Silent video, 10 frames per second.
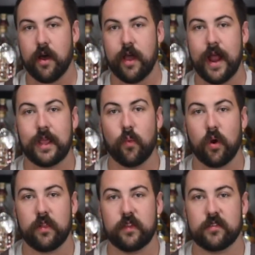any
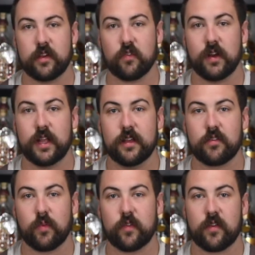one of these
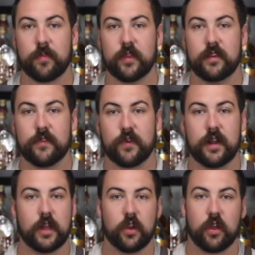ingredients with something
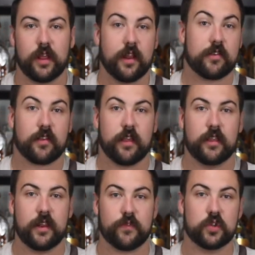different, and you're going to get a
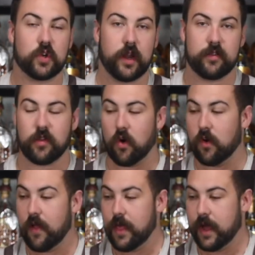slightly different drink. So
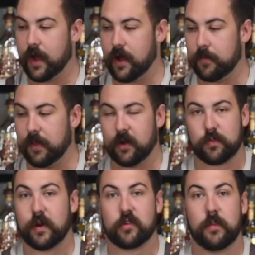an
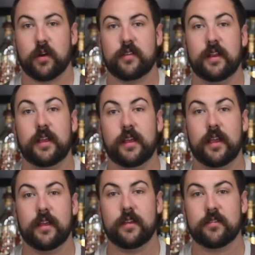Espresso Martini
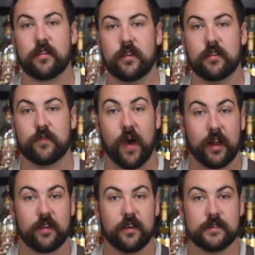is
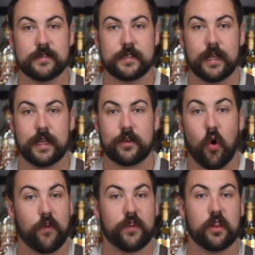vodka,
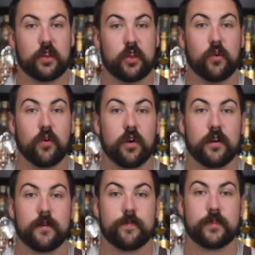coffee
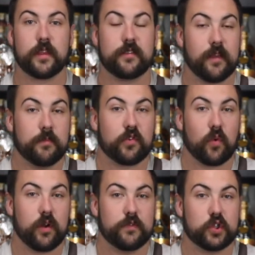liqueur, some
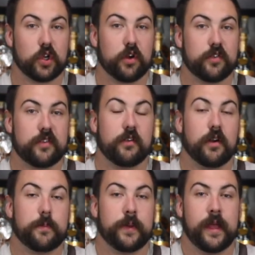sort of sugar syrup,